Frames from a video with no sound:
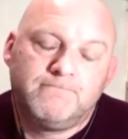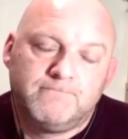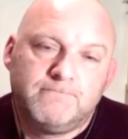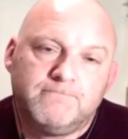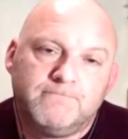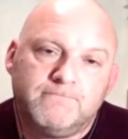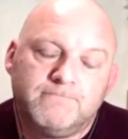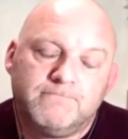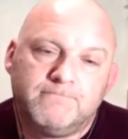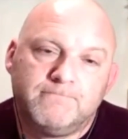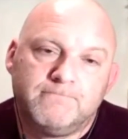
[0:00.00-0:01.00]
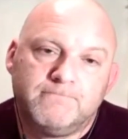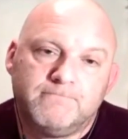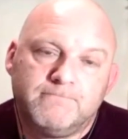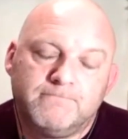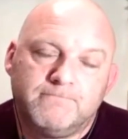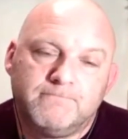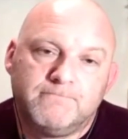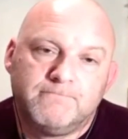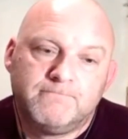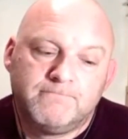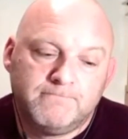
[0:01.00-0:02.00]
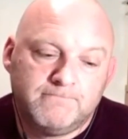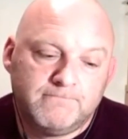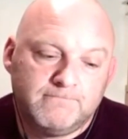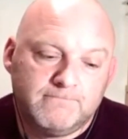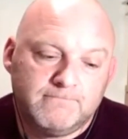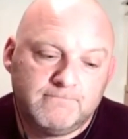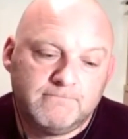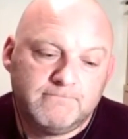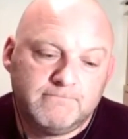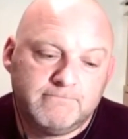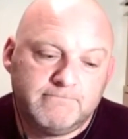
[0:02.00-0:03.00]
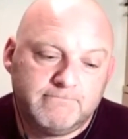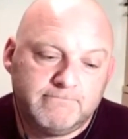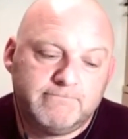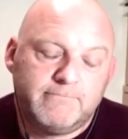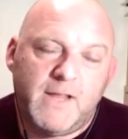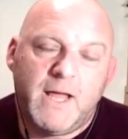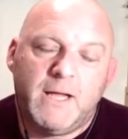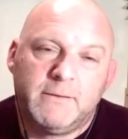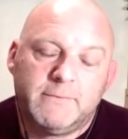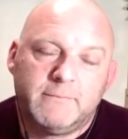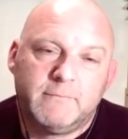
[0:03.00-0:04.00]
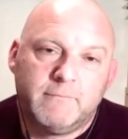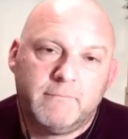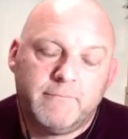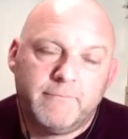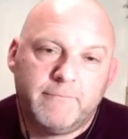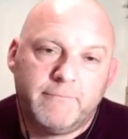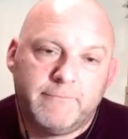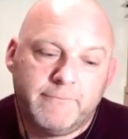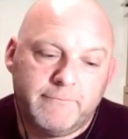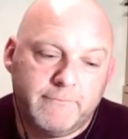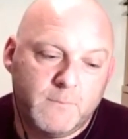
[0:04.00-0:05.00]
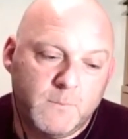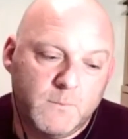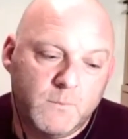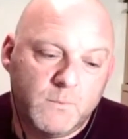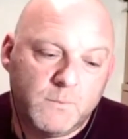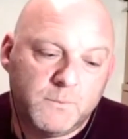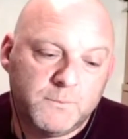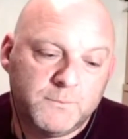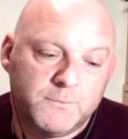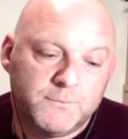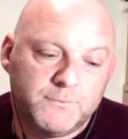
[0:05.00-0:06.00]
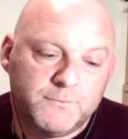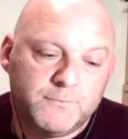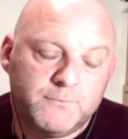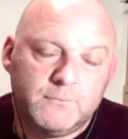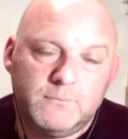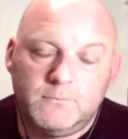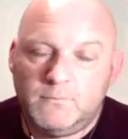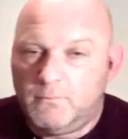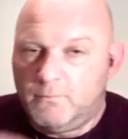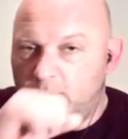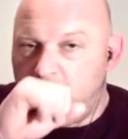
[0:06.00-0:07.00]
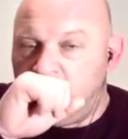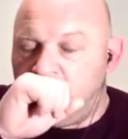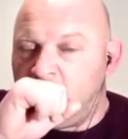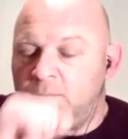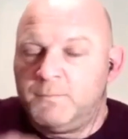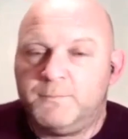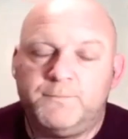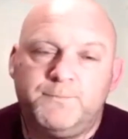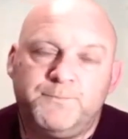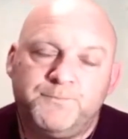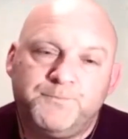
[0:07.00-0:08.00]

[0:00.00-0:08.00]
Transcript: The person shown says nothing.